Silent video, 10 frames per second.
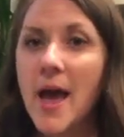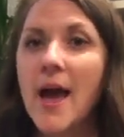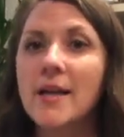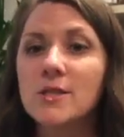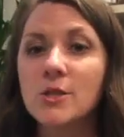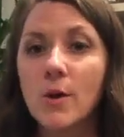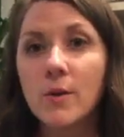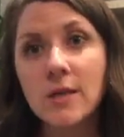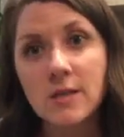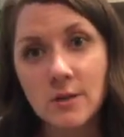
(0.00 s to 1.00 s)
And so
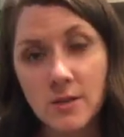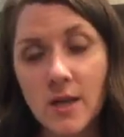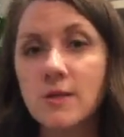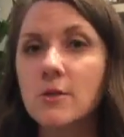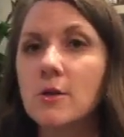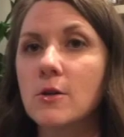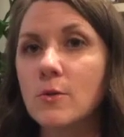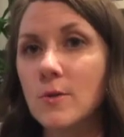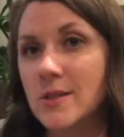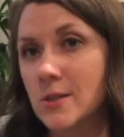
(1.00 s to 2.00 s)
he tells Esther,
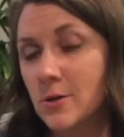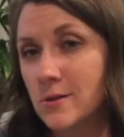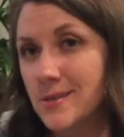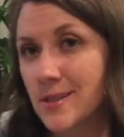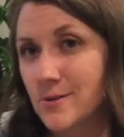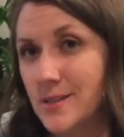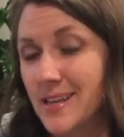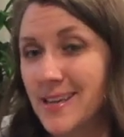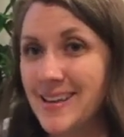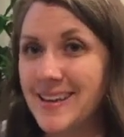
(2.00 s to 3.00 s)
who in turn tells the
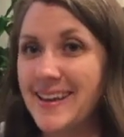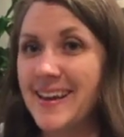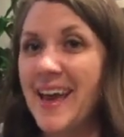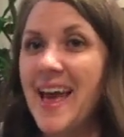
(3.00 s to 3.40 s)
king.